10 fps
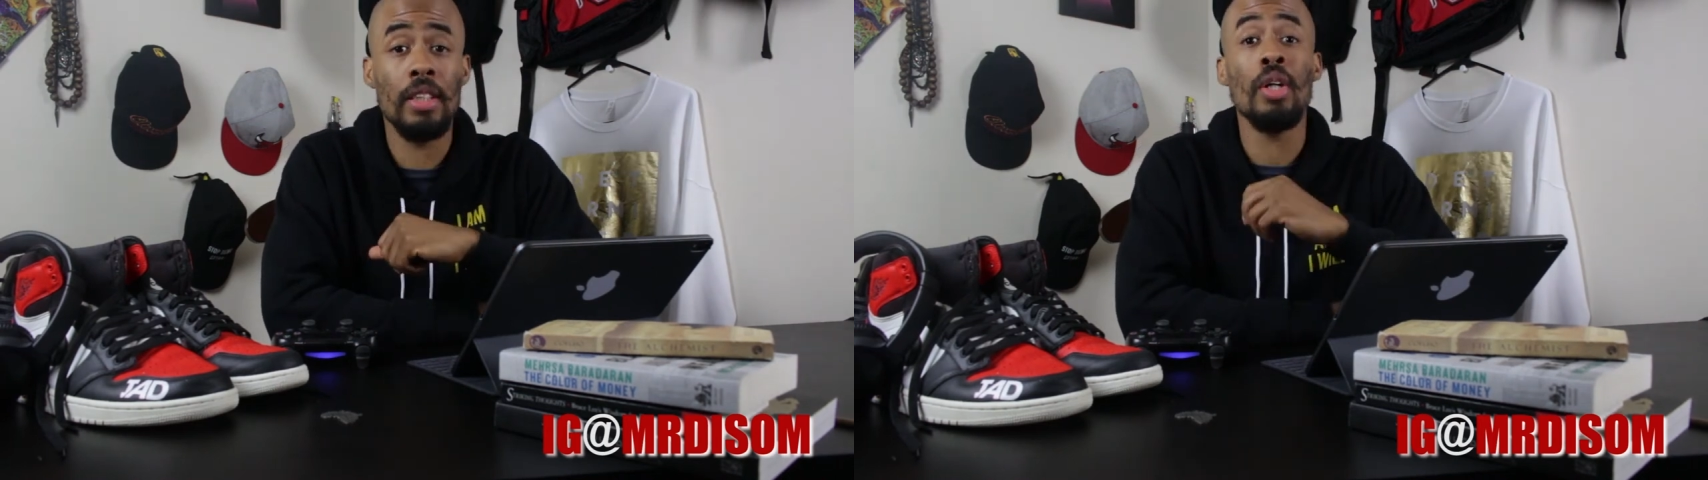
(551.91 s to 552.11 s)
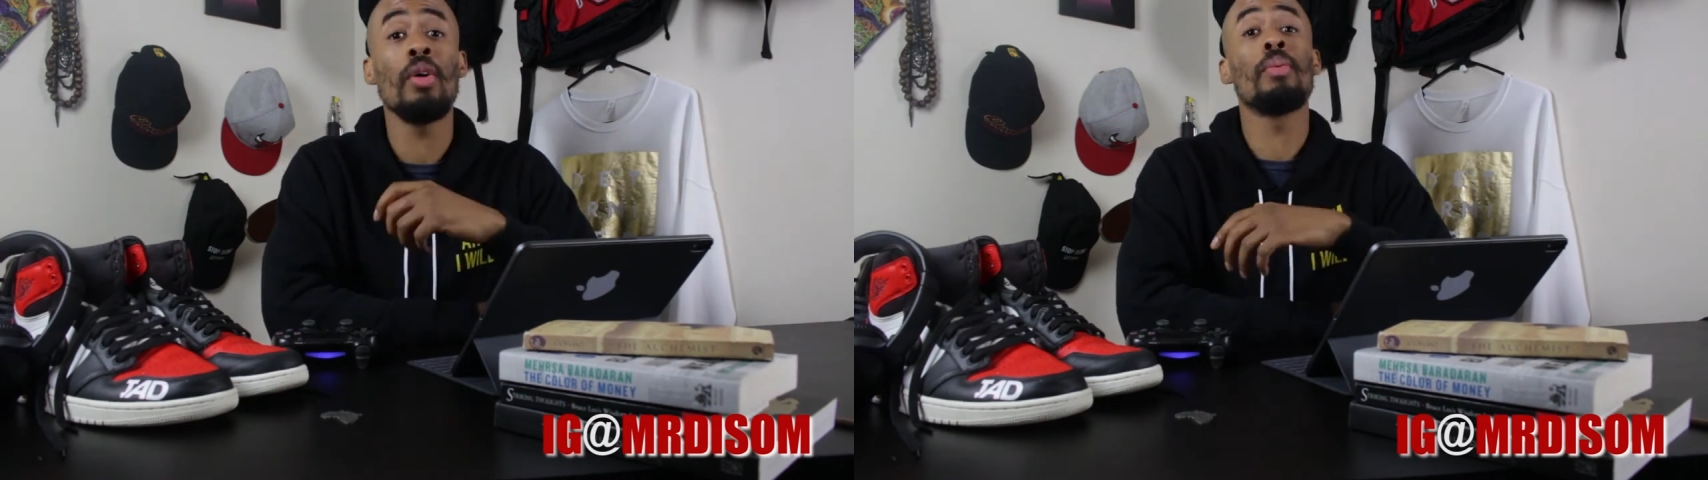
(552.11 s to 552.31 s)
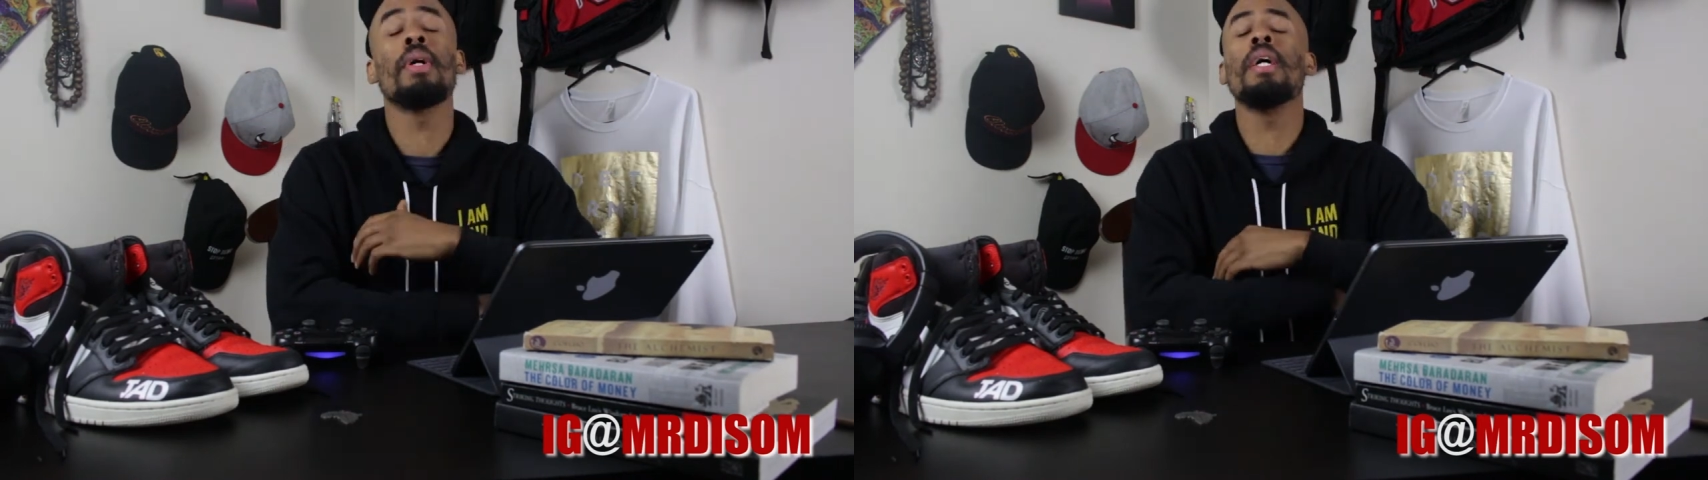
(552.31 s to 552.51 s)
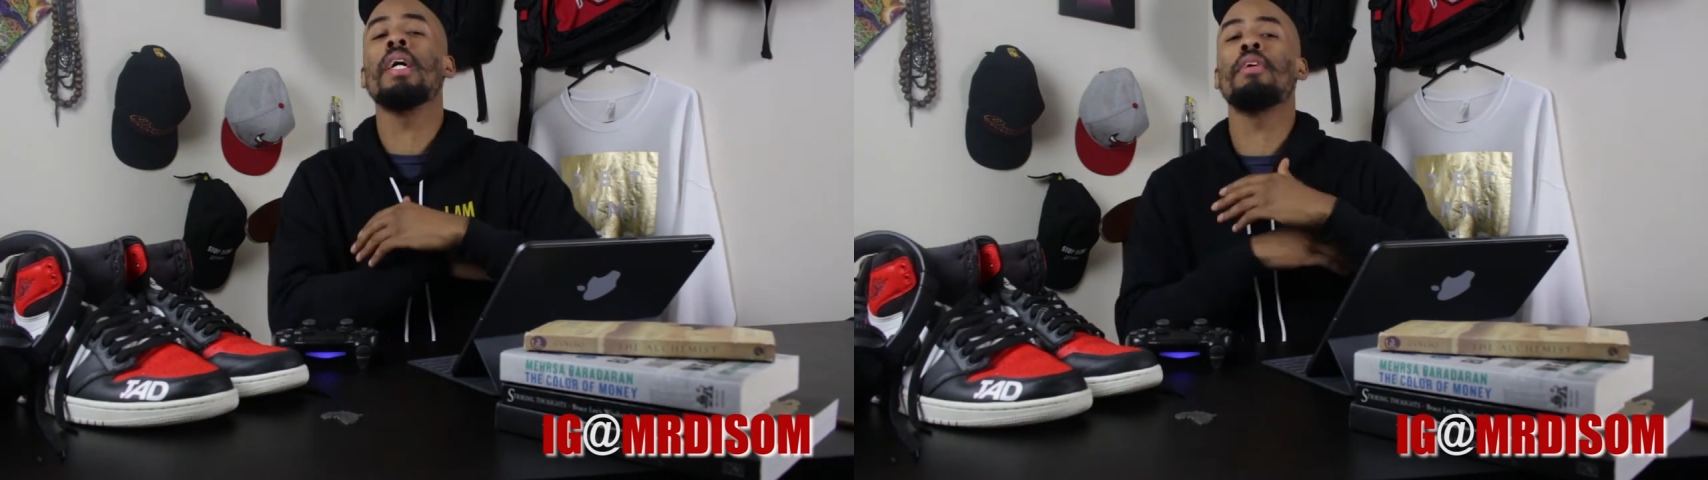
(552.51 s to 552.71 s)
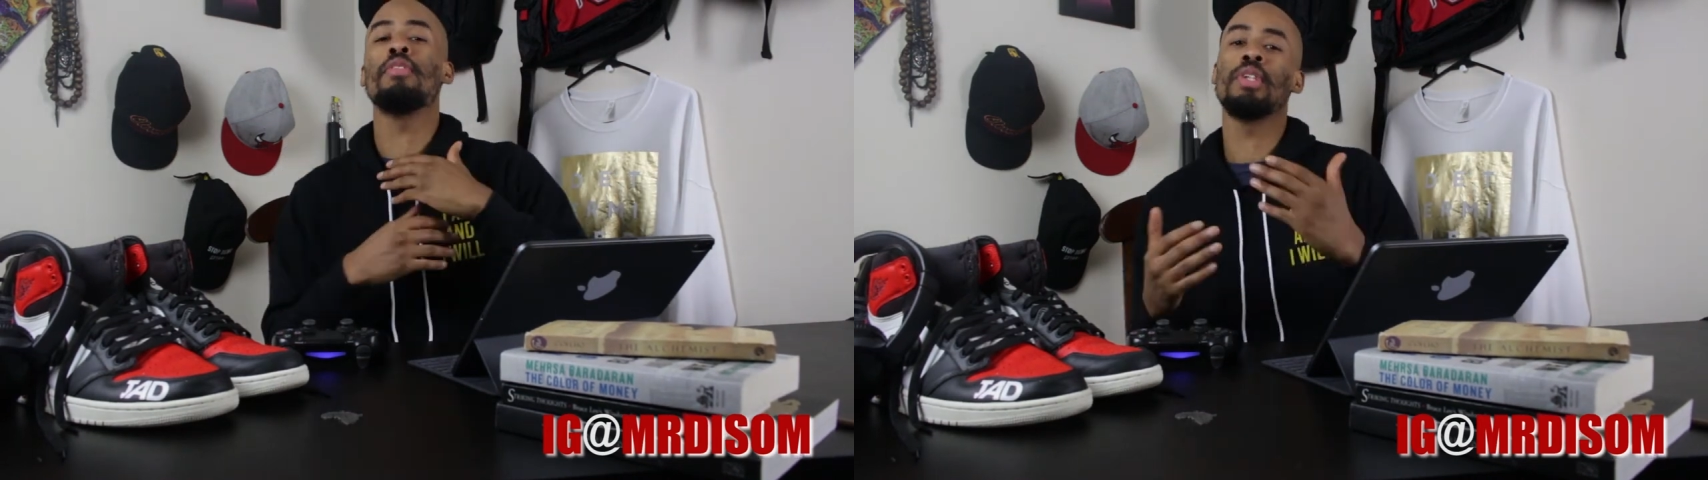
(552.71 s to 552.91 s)
So
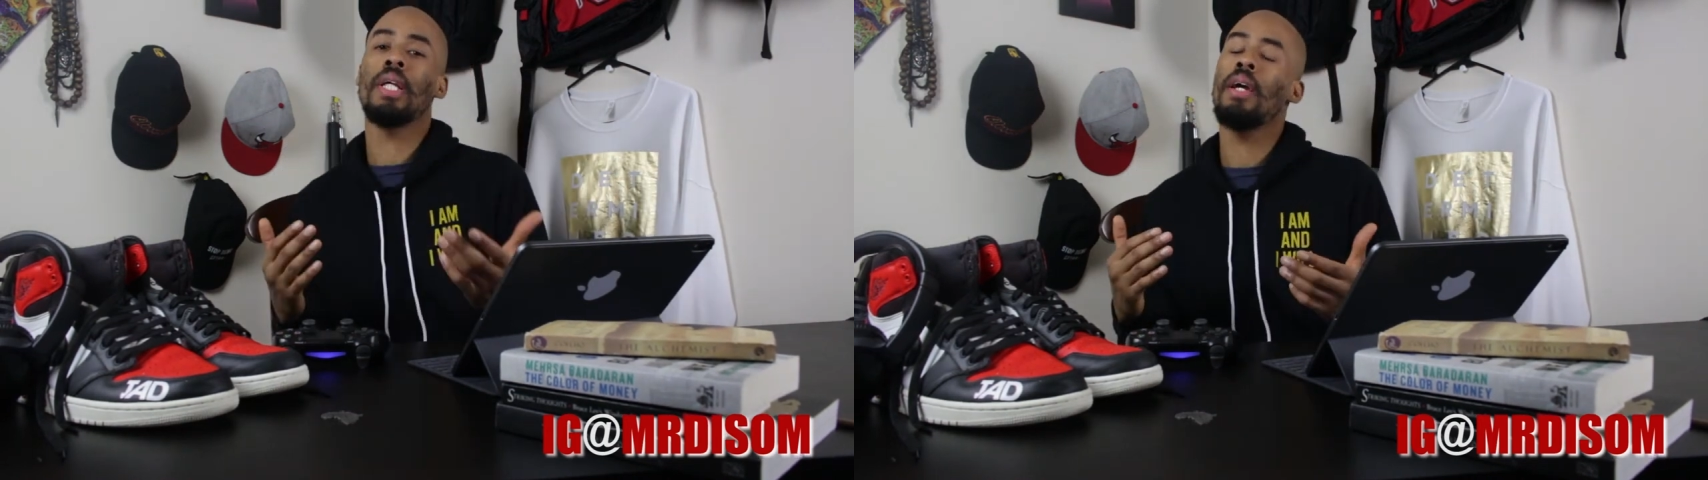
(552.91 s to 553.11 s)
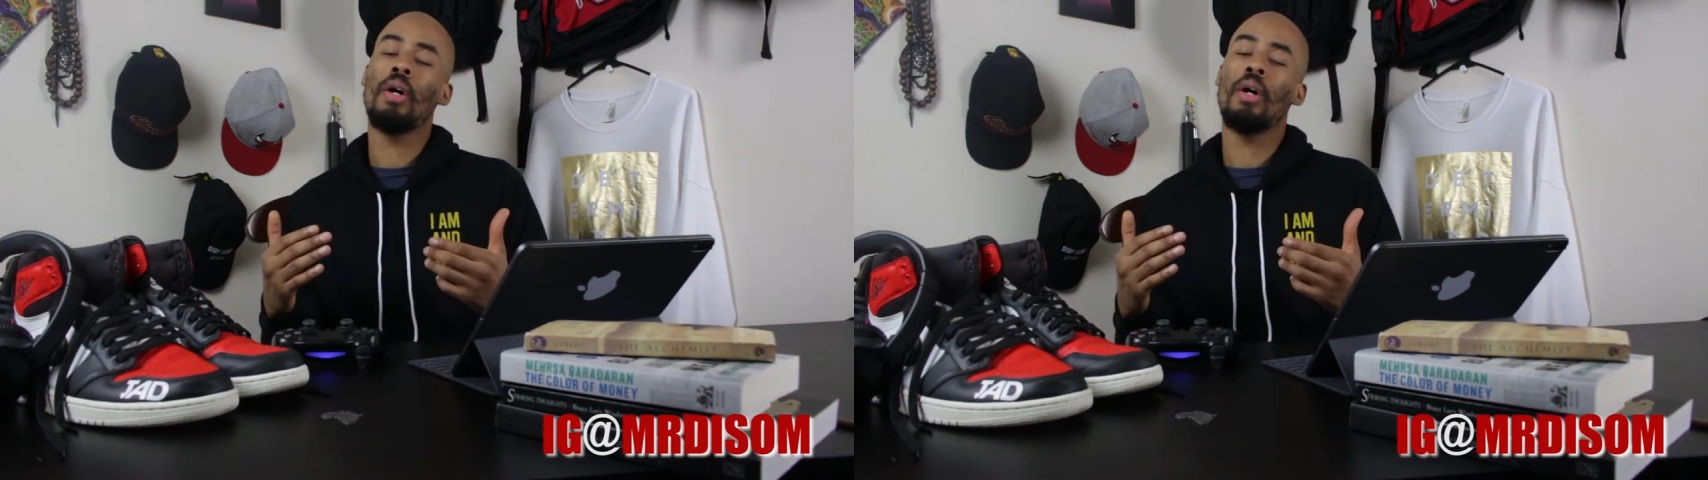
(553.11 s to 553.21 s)
if you're staying